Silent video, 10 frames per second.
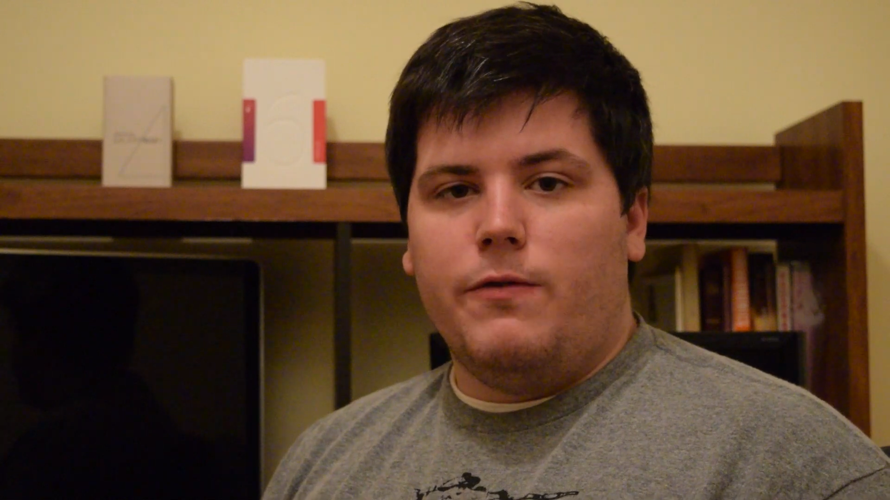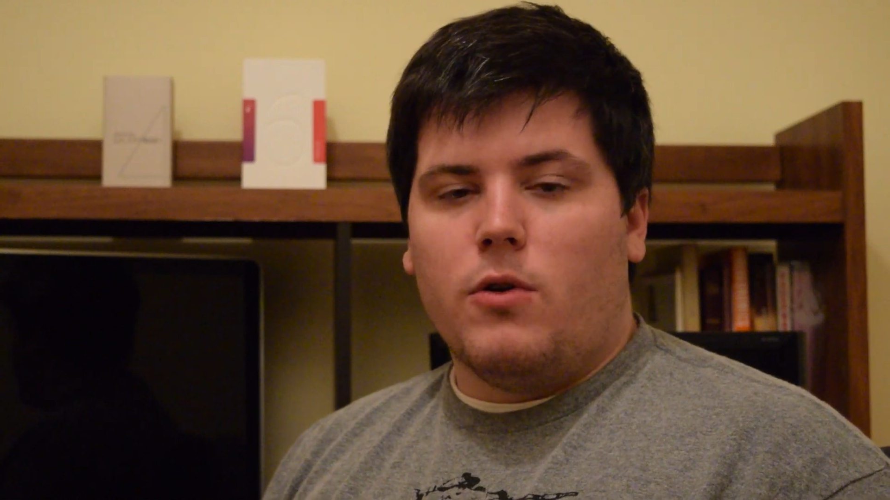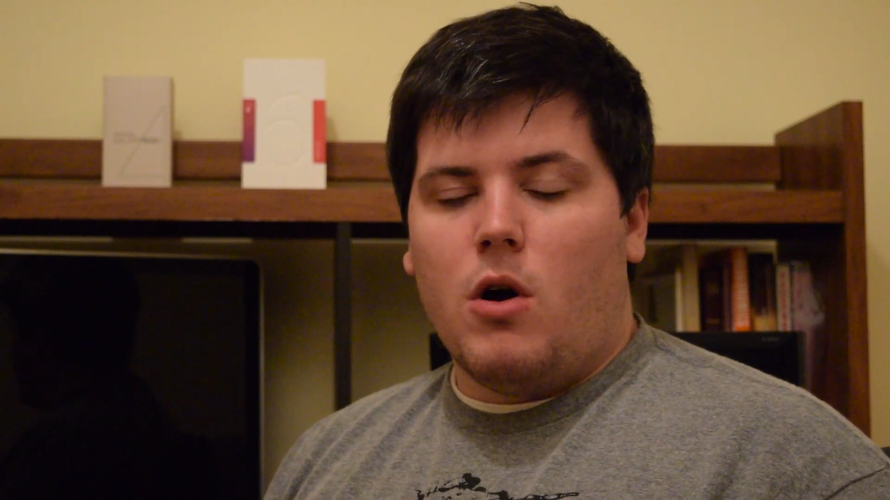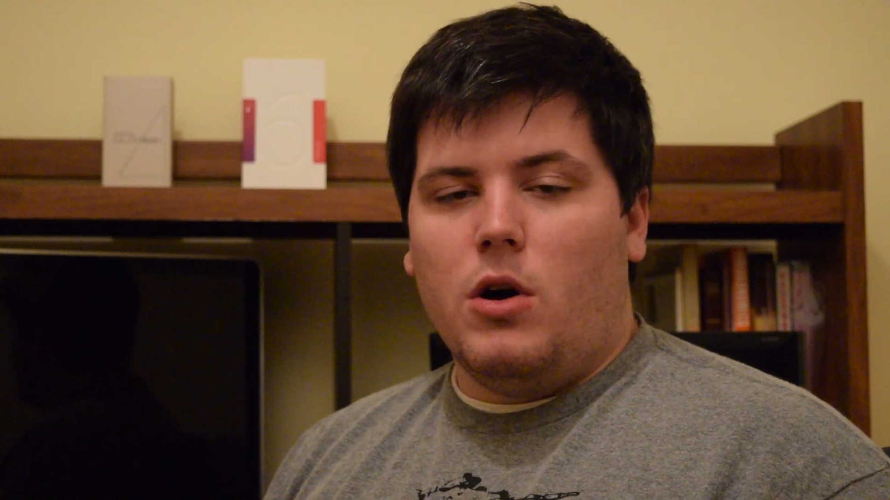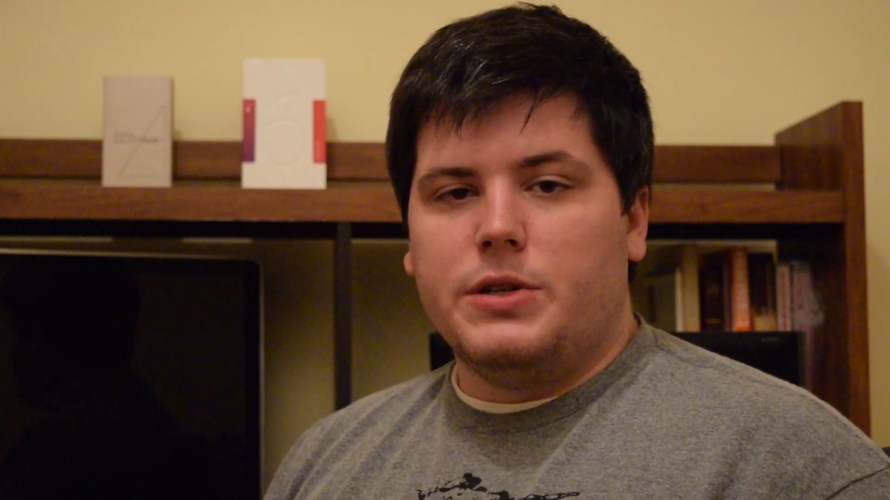
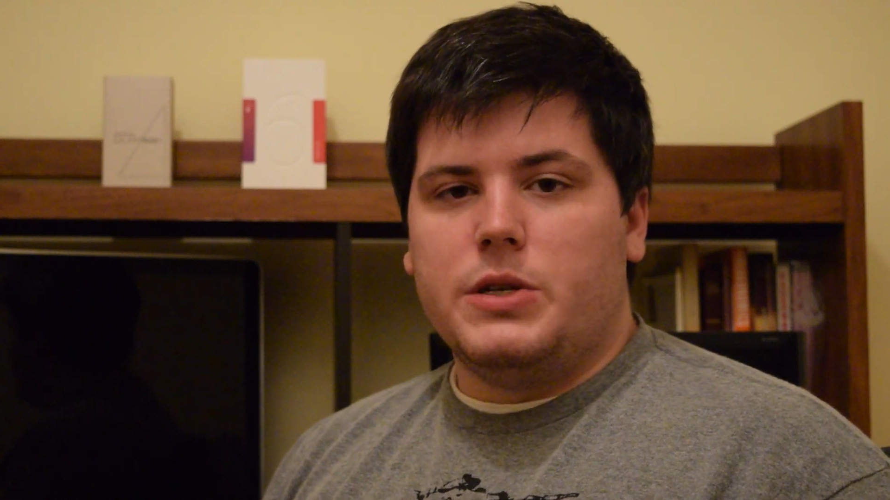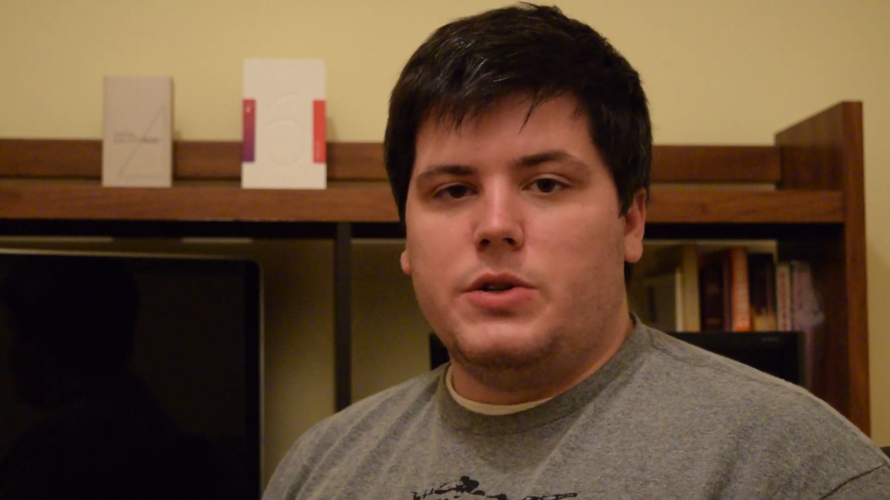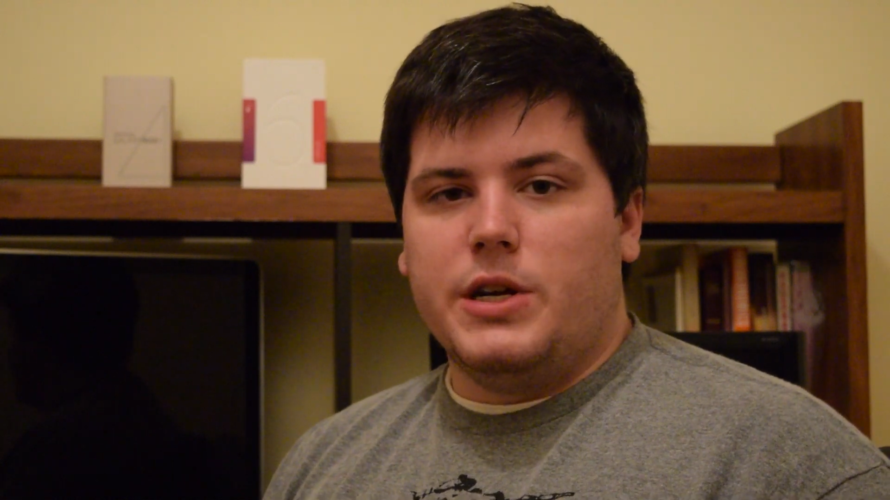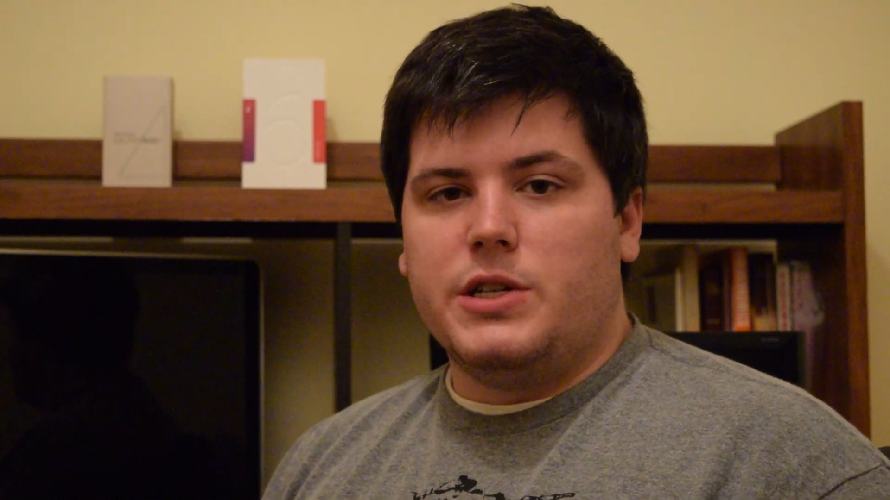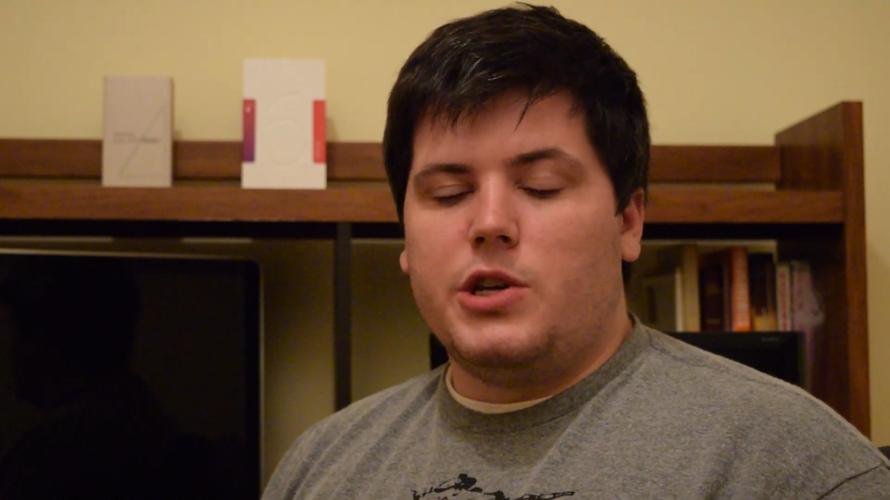4 also
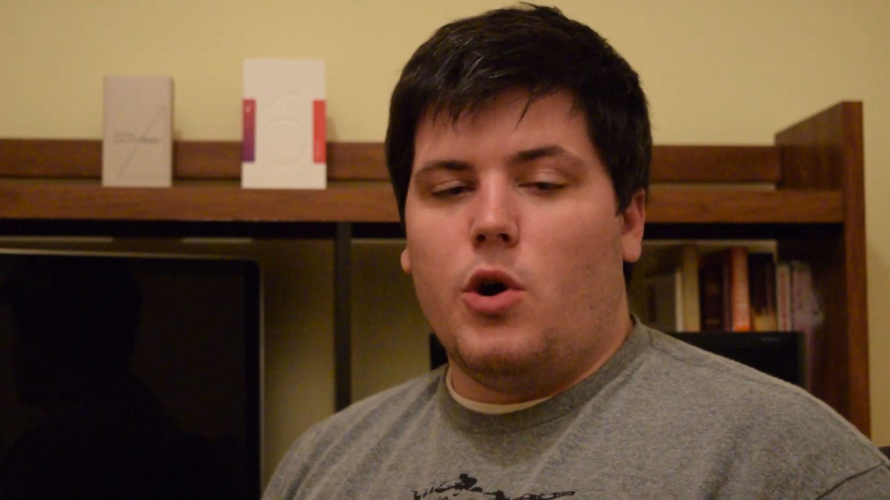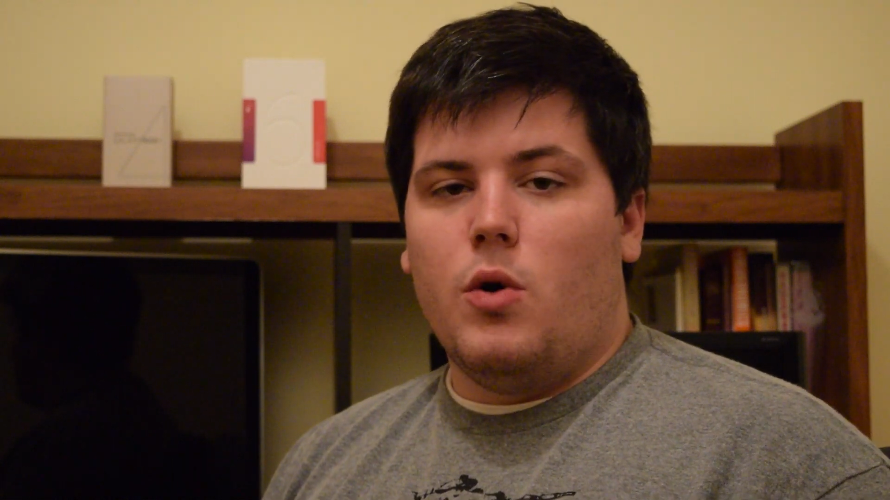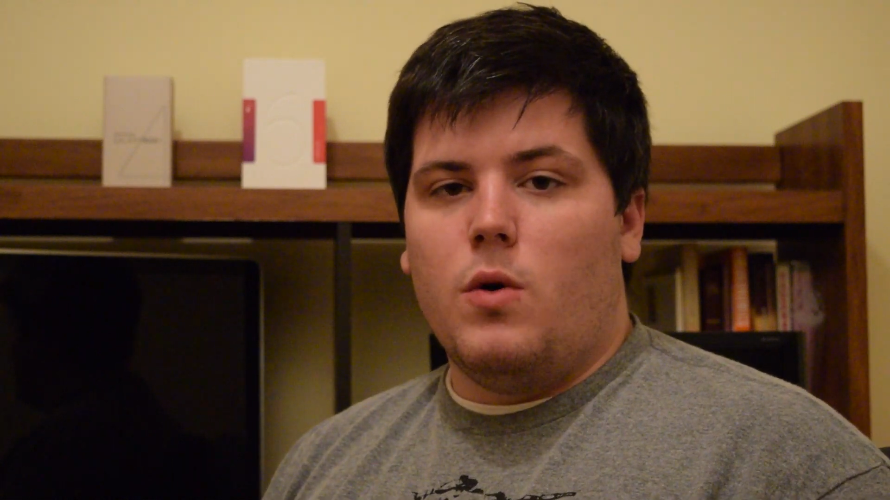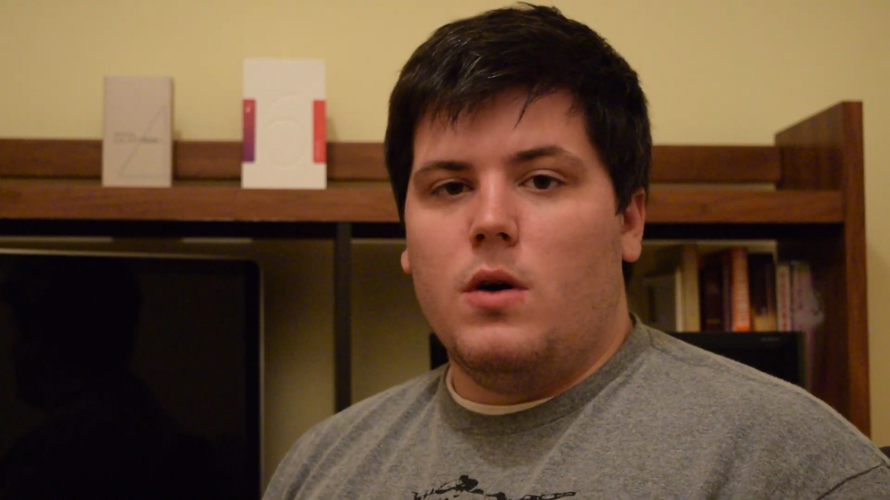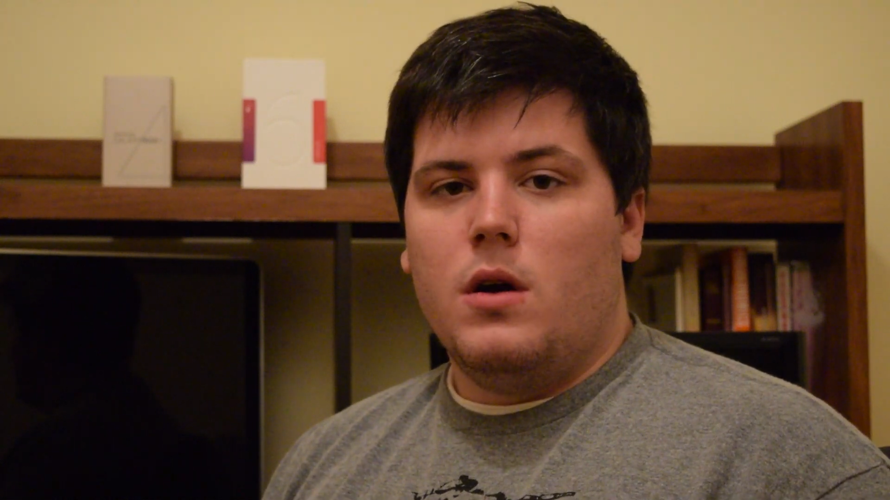does
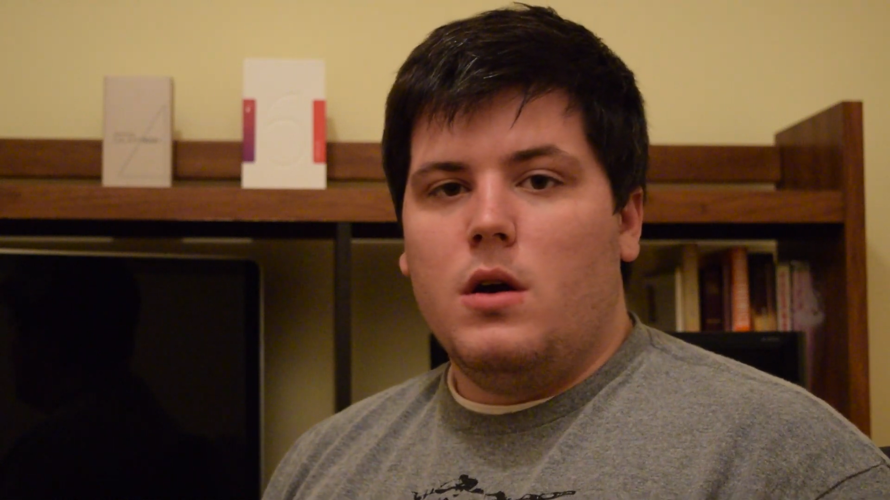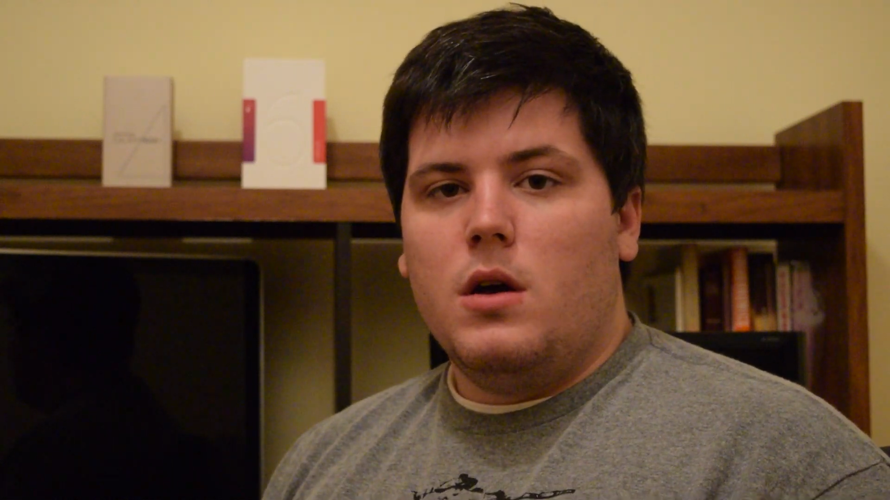go,